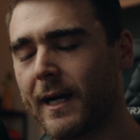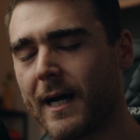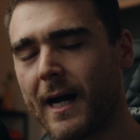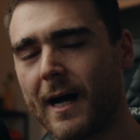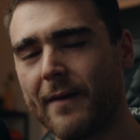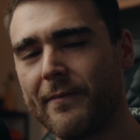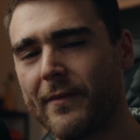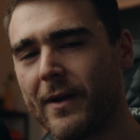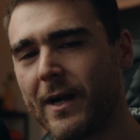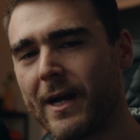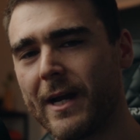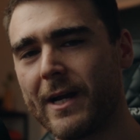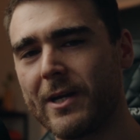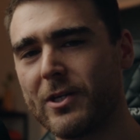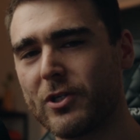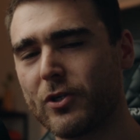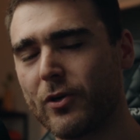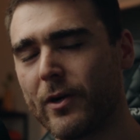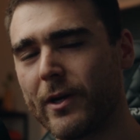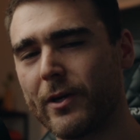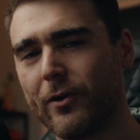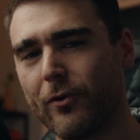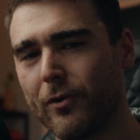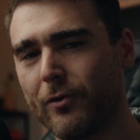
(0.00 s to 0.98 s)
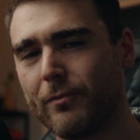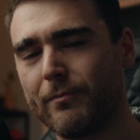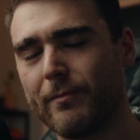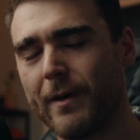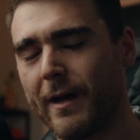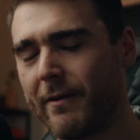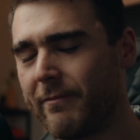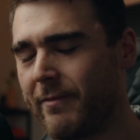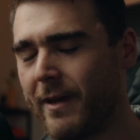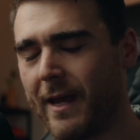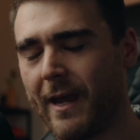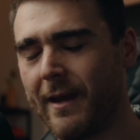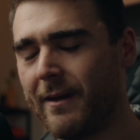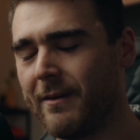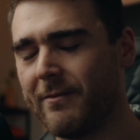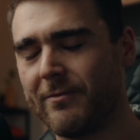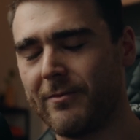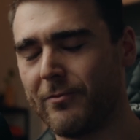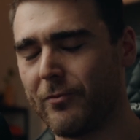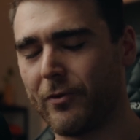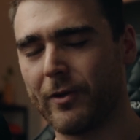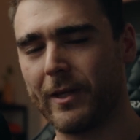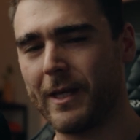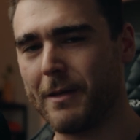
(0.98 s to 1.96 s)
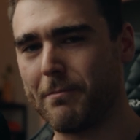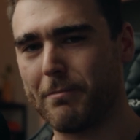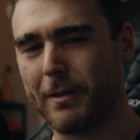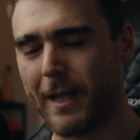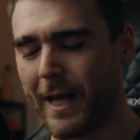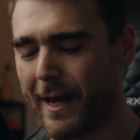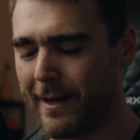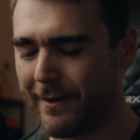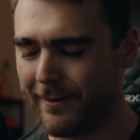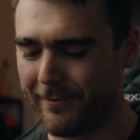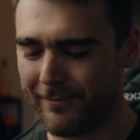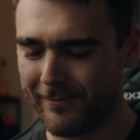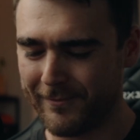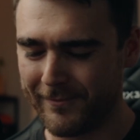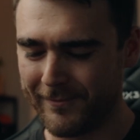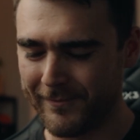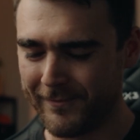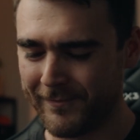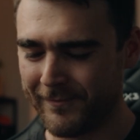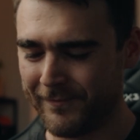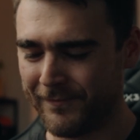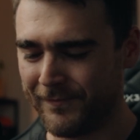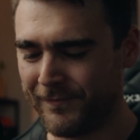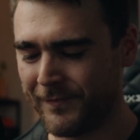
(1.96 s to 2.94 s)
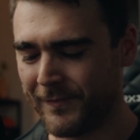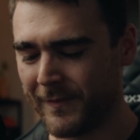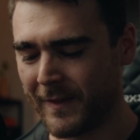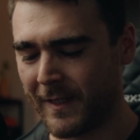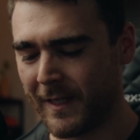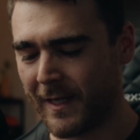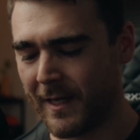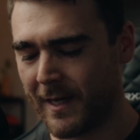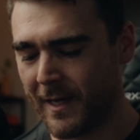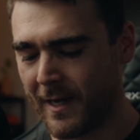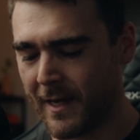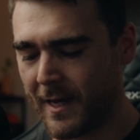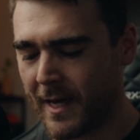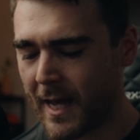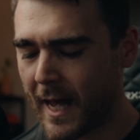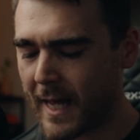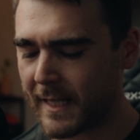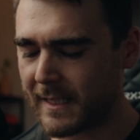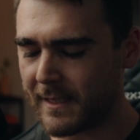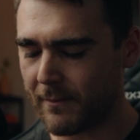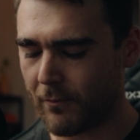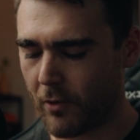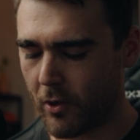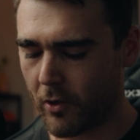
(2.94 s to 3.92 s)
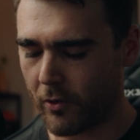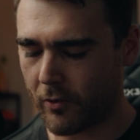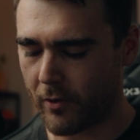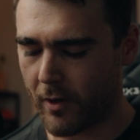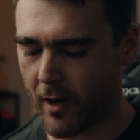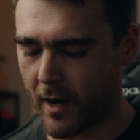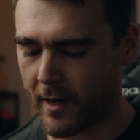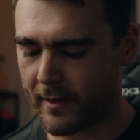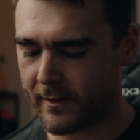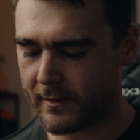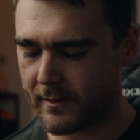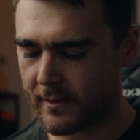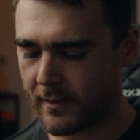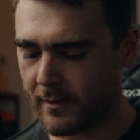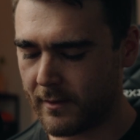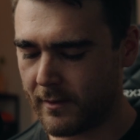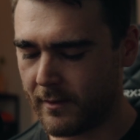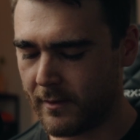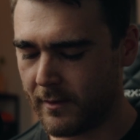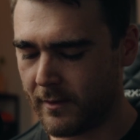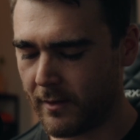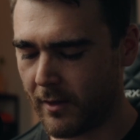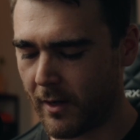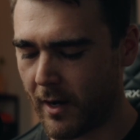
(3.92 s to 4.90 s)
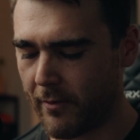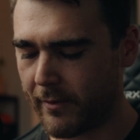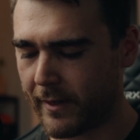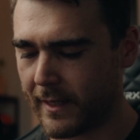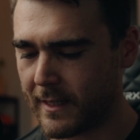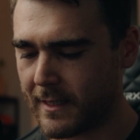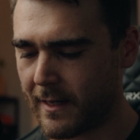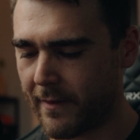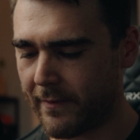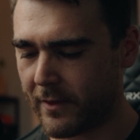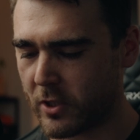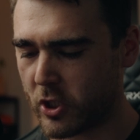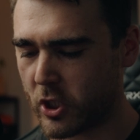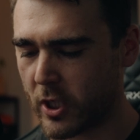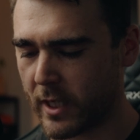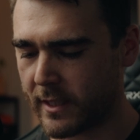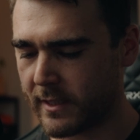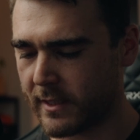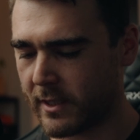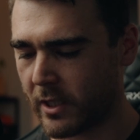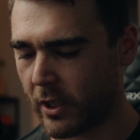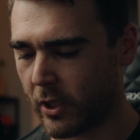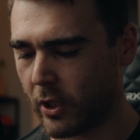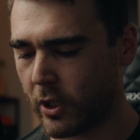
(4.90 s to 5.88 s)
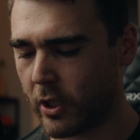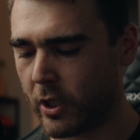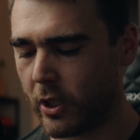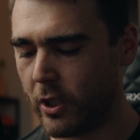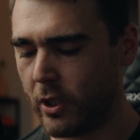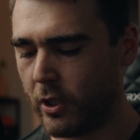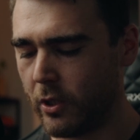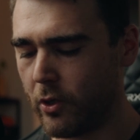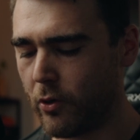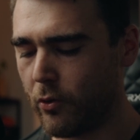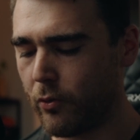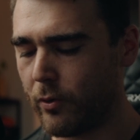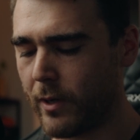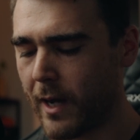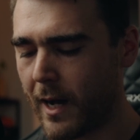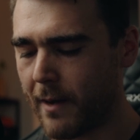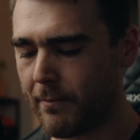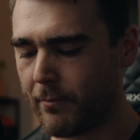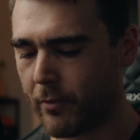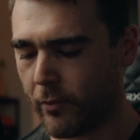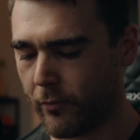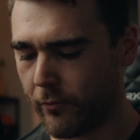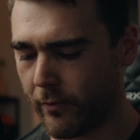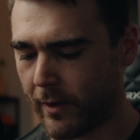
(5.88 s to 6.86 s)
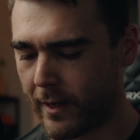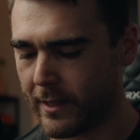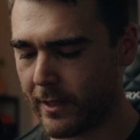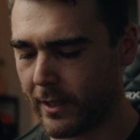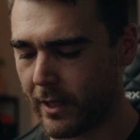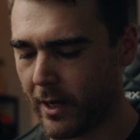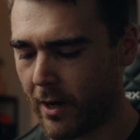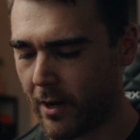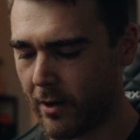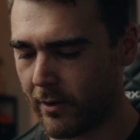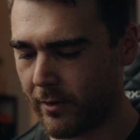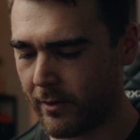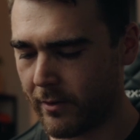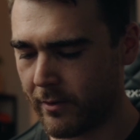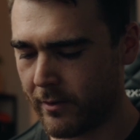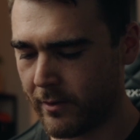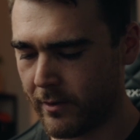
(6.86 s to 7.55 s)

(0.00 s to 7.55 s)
card that I enjoy or have even really played. And some Hog Riders. Alright, we get another chest queued up, ready to go.